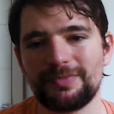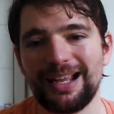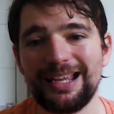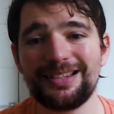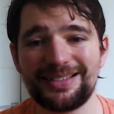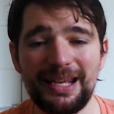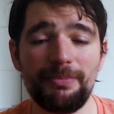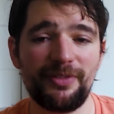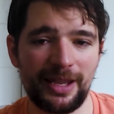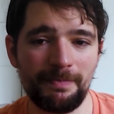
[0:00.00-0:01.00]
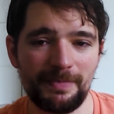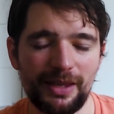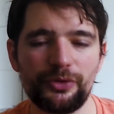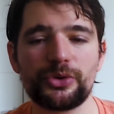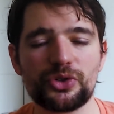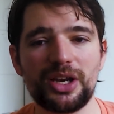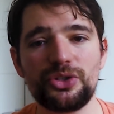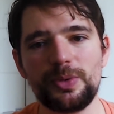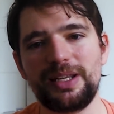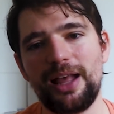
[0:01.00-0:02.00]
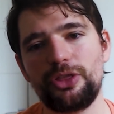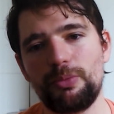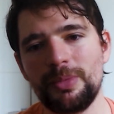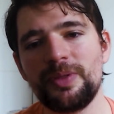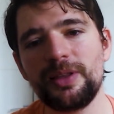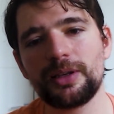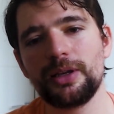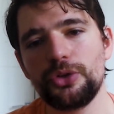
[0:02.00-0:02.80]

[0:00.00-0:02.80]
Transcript: In the same vein, if you're trying to get to Mythic,